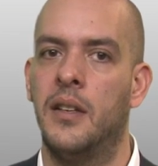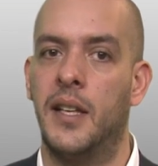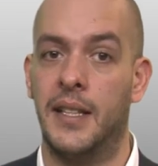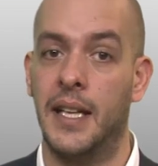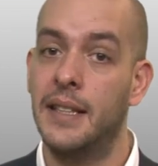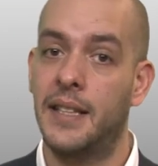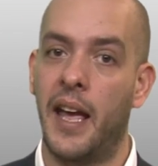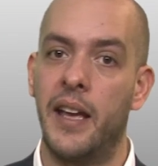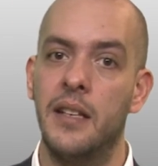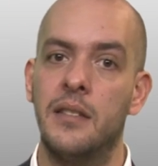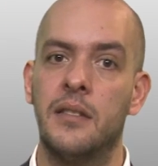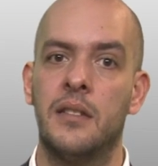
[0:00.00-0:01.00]
In that
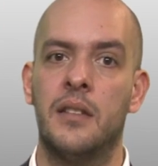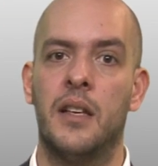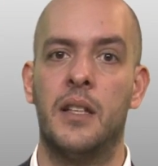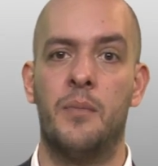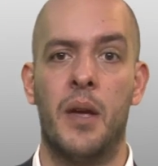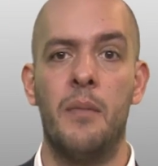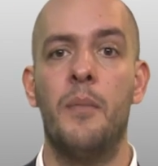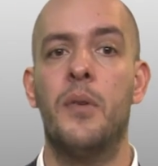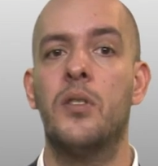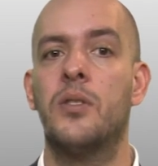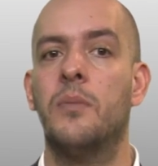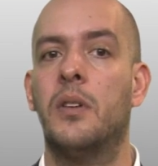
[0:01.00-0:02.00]
case, it may be
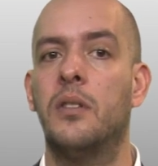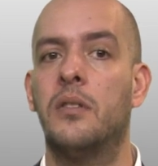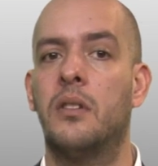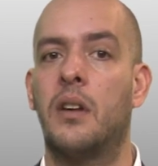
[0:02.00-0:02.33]
possible to